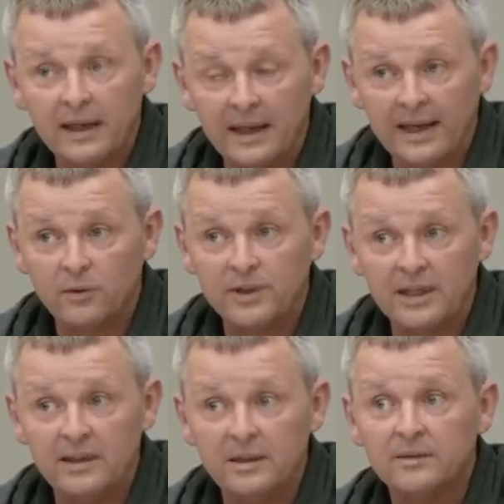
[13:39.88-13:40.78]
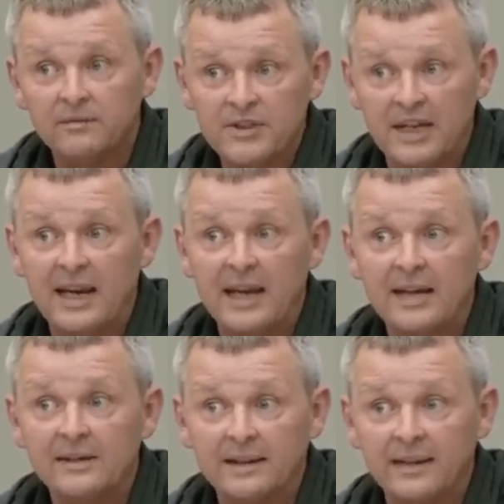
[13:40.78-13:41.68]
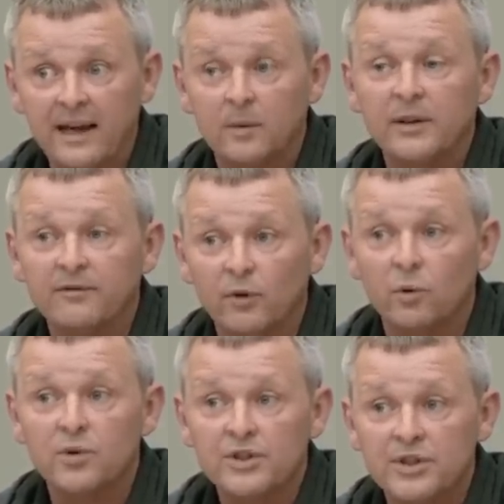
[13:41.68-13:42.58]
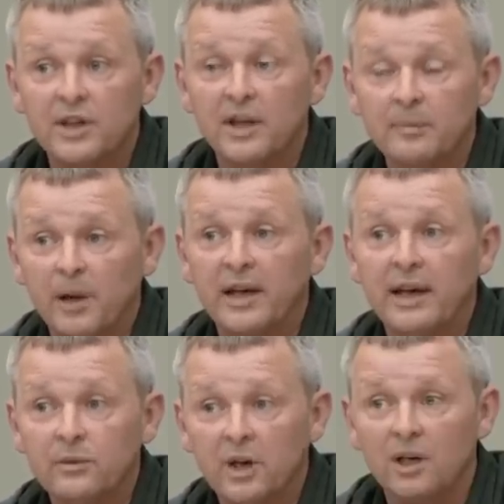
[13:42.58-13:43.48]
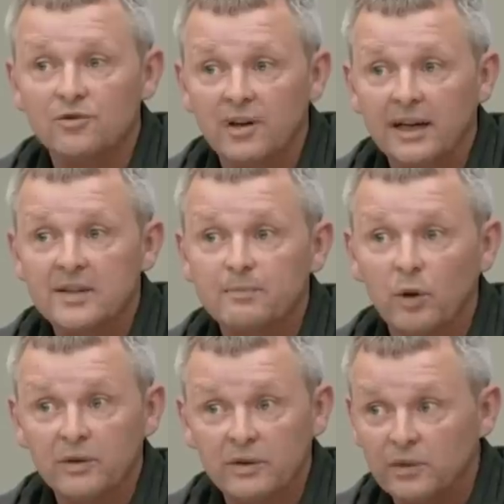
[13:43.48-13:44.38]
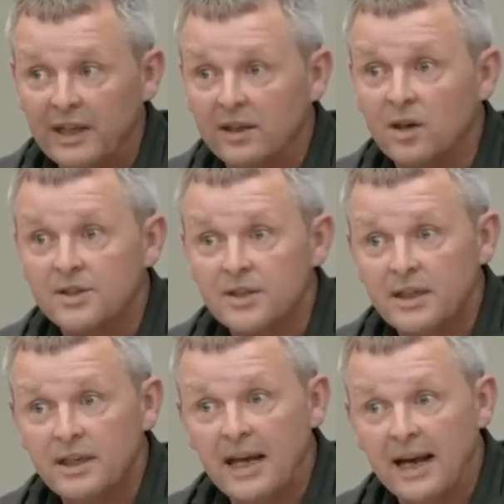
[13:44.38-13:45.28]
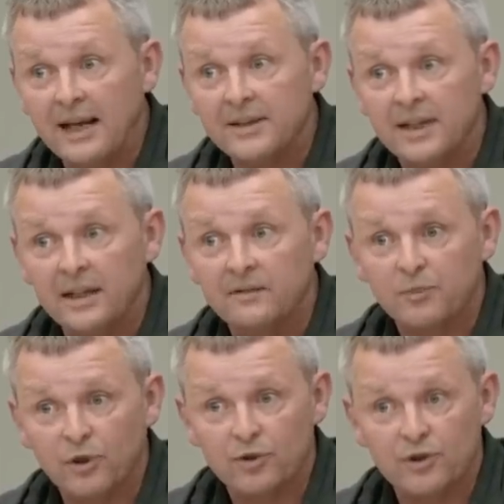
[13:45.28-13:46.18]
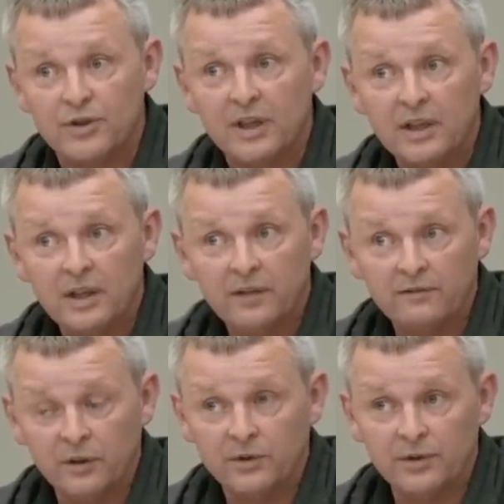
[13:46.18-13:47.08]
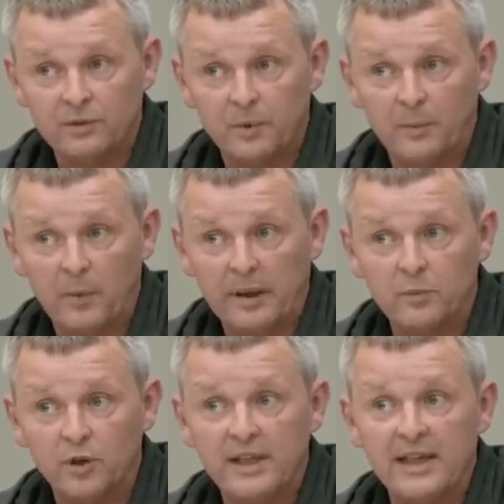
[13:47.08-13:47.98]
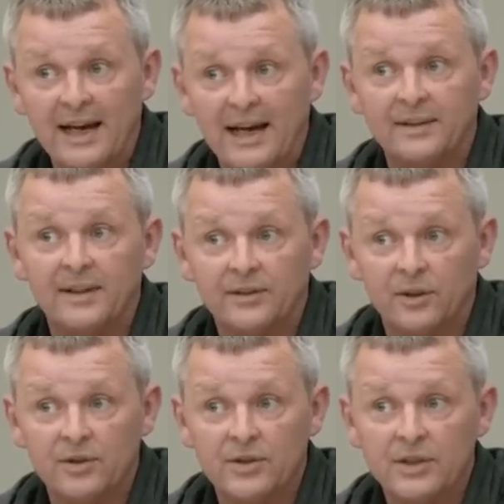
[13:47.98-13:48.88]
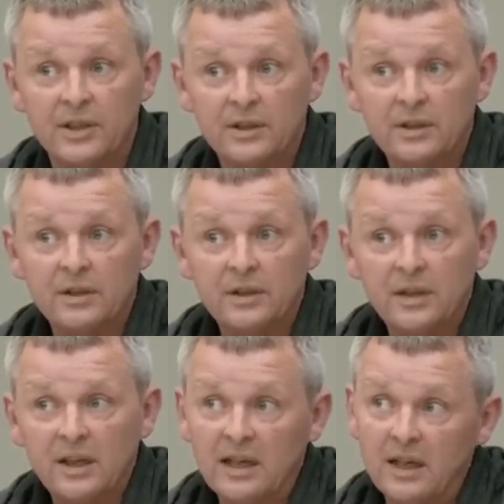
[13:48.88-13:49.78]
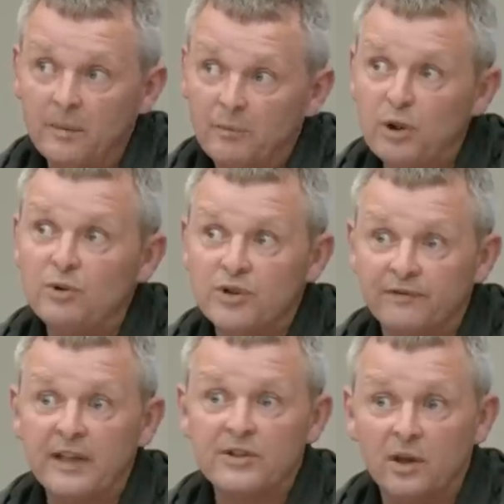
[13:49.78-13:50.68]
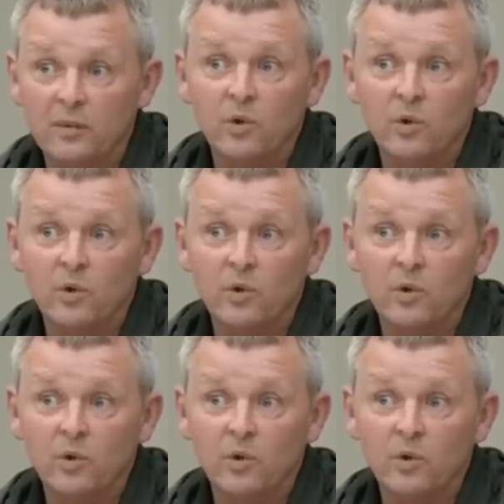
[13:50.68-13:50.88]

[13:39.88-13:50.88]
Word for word: equity say that they are being forced to sign buyout contracts, both within RT and in productions funded with public money, and that there's abuse of fixed term